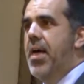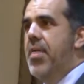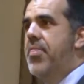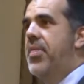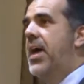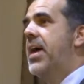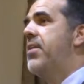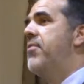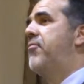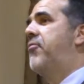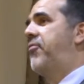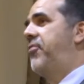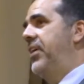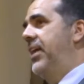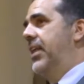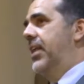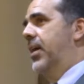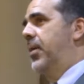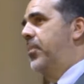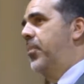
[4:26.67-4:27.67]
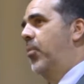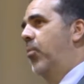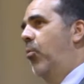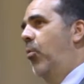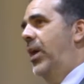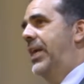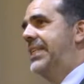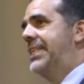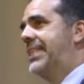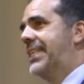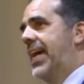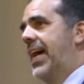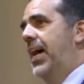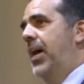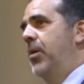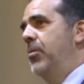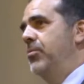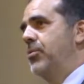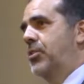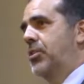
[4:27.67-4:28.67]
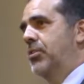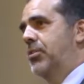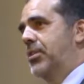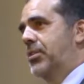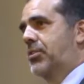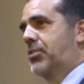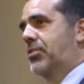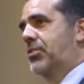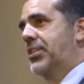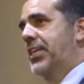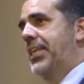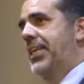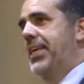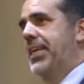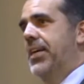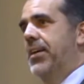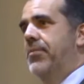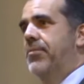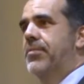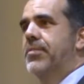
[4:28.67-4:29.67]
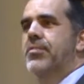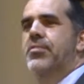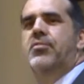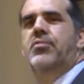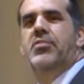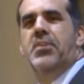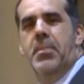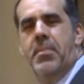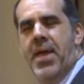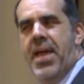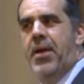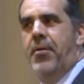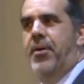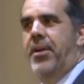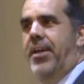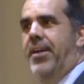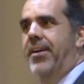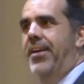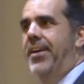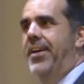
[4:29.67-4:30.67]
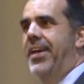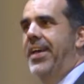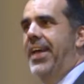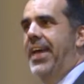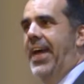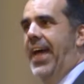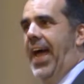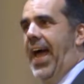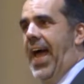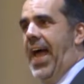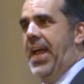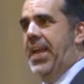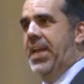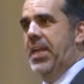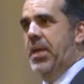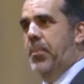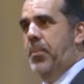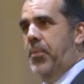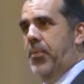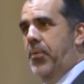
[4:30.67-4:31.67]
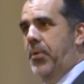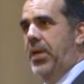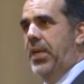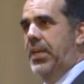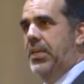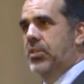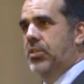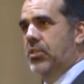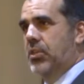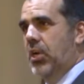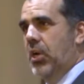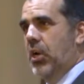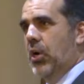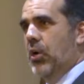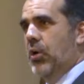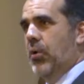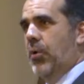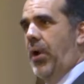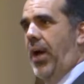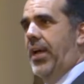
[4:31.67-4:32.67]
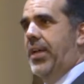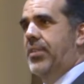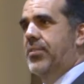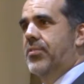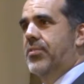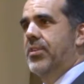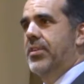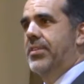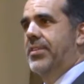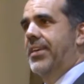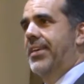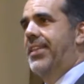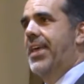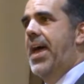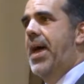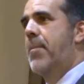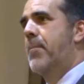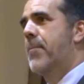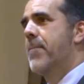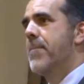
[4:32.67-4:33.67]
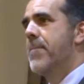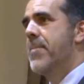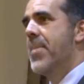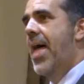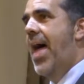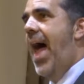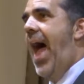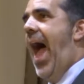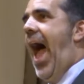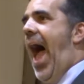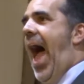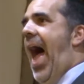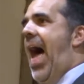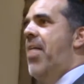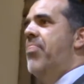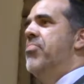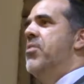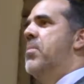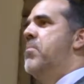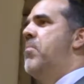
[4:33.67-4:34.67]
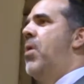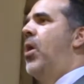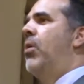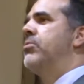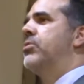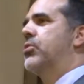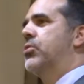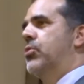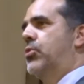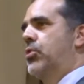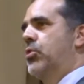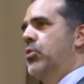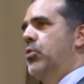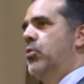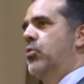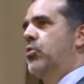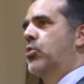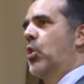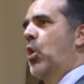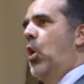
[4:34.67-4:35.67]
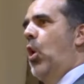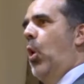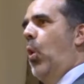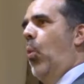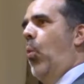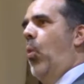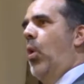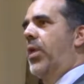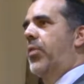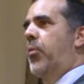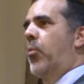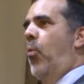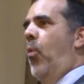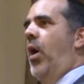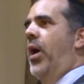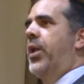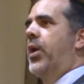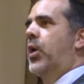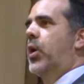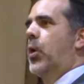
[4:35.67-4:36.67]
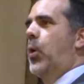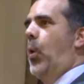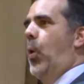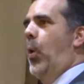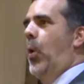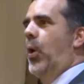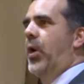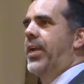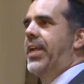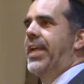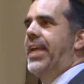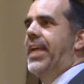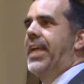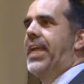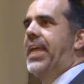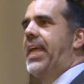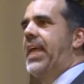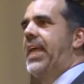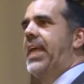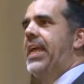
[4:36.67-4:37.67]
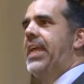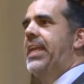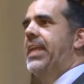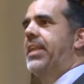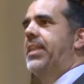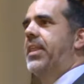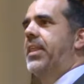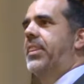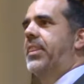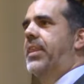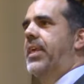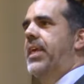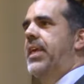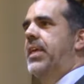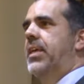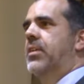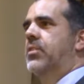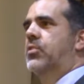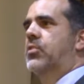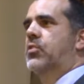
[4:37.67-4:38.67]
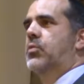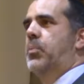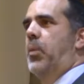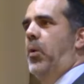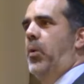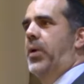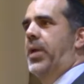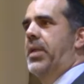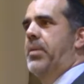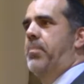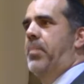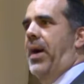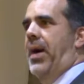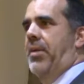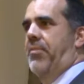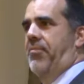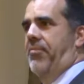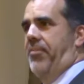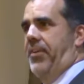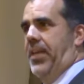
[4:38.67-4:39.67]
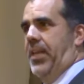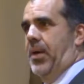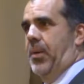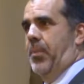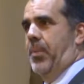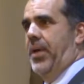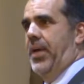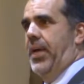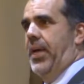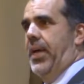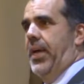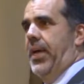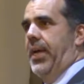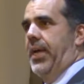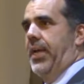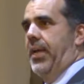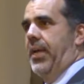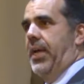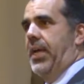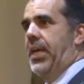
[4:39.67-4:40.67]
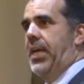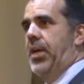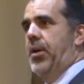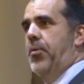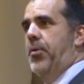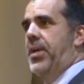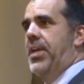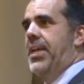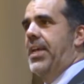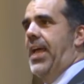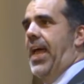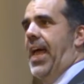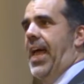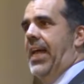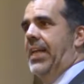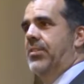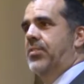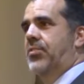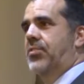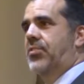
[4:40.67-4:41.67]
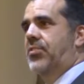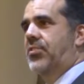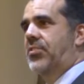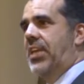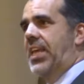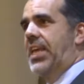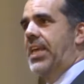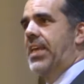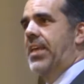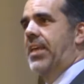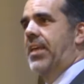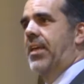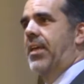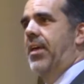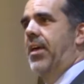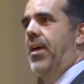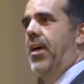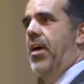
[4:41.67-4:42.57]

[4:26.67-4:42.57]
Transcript: Then Philip went down to the city of Samaria, and he preached Christ to them. And the multitudes, with one accord, heeded the things spoken by Philip, hearing and seeing